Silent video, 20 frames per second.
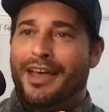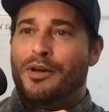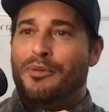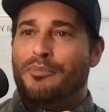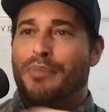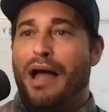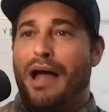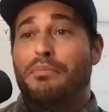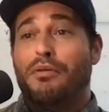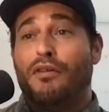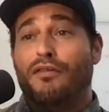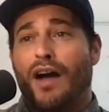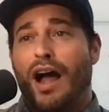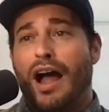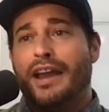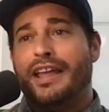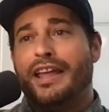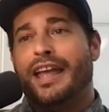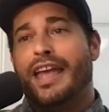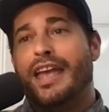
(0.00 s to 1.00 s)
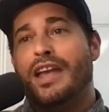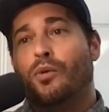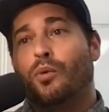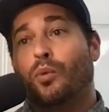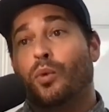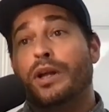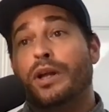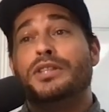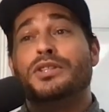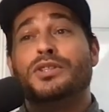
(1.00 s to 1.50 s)
By providing a
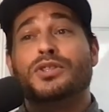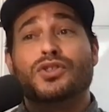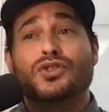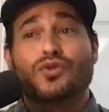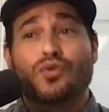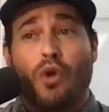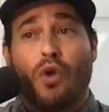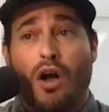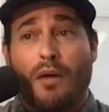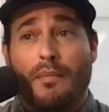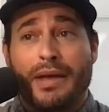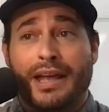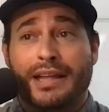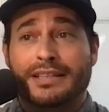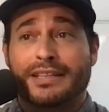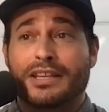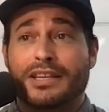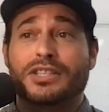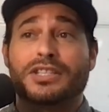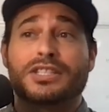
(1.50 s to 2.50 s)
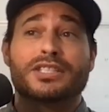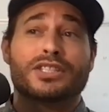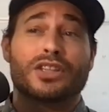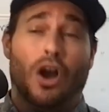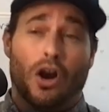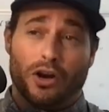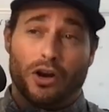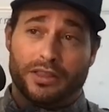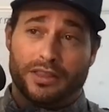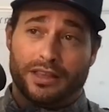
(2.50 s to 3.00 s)
written straw man to
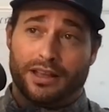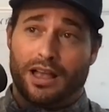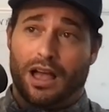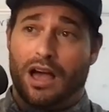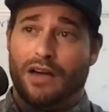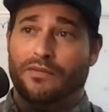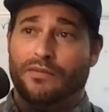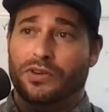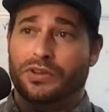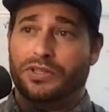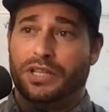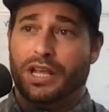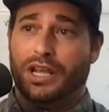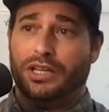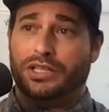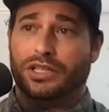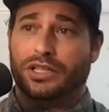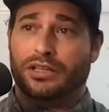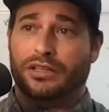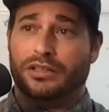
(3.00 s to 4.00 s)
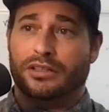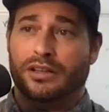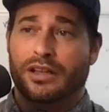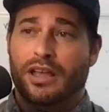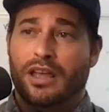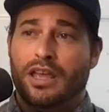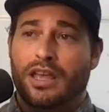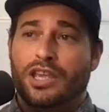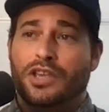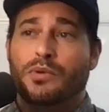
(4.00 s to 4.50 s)
start the conversation,
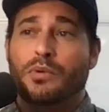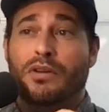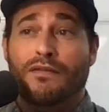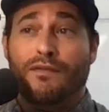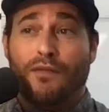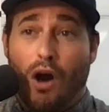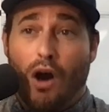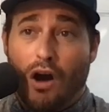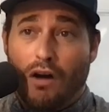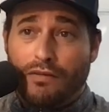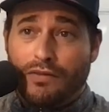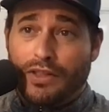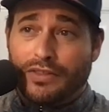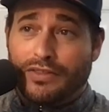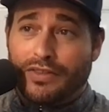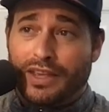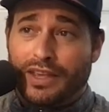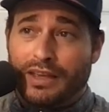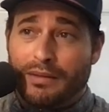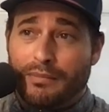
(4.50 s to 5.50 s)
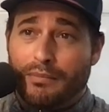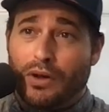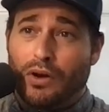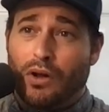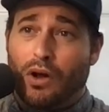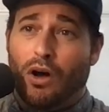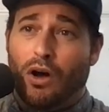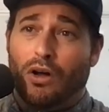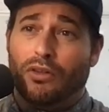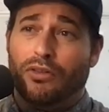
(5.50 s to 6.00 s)
you involve the team, but
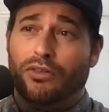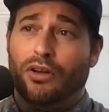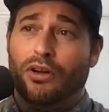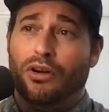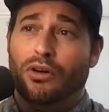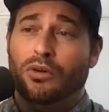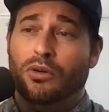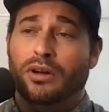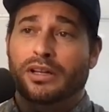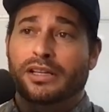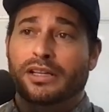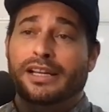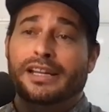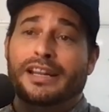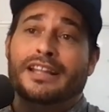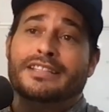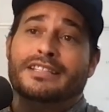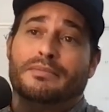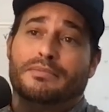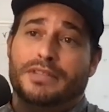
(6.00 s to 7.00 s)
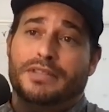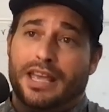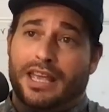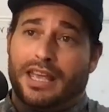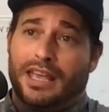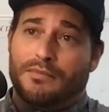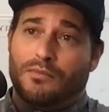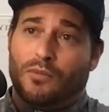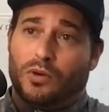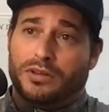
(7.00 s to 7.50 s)
also it ends up
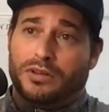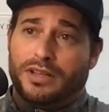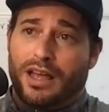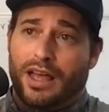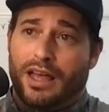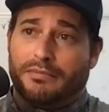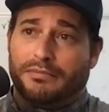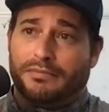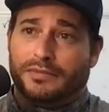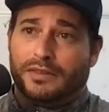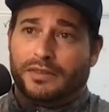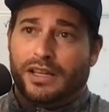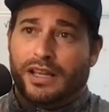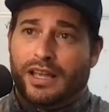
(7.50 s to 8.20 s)
taking more time.